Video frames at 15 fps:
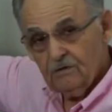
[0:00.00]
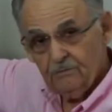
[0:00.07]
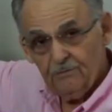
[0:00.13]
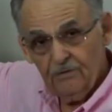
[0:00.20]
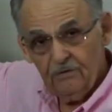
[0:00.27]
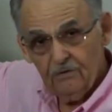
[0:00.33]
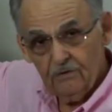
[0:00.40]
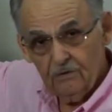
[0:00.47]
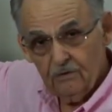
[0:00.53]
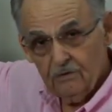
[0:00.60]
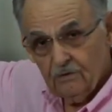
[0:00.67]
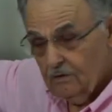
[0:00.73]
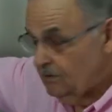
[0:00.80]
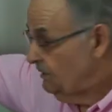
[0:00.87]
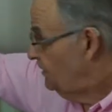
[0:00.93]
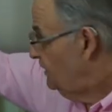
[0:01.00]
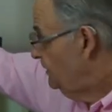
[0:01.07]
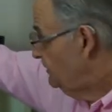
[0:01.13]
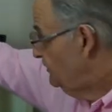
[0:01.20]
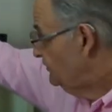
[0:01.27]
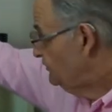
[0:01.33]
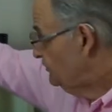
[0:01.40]
up here.
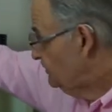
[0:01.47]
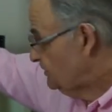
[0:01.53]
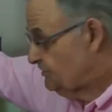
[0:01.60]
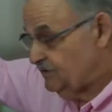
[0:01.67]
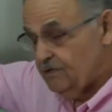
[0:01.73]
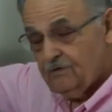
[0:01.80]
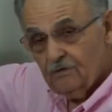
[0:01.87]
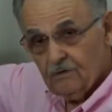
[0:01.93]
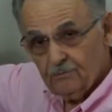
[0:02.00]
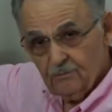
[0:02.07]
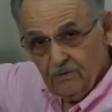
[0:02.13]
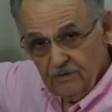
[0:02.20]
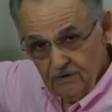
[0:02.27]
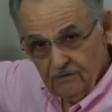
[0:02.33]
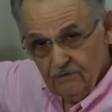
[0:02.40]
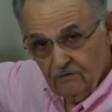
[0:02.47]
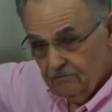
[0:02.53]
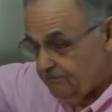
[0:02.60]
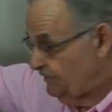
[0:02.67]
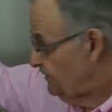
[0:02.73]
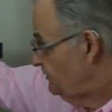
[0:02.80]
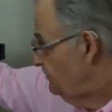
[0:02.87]
This will extend up into the
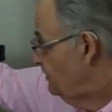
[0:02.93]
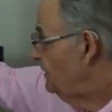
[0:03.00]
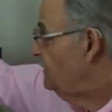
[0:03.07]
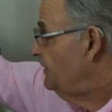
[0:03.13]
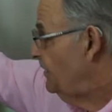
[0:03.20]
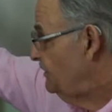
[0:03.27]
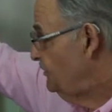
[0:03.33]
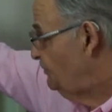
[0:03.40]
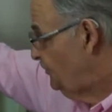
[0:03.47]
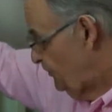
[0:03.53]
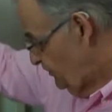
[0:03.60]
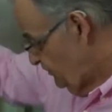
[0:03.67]
funnel. Now you put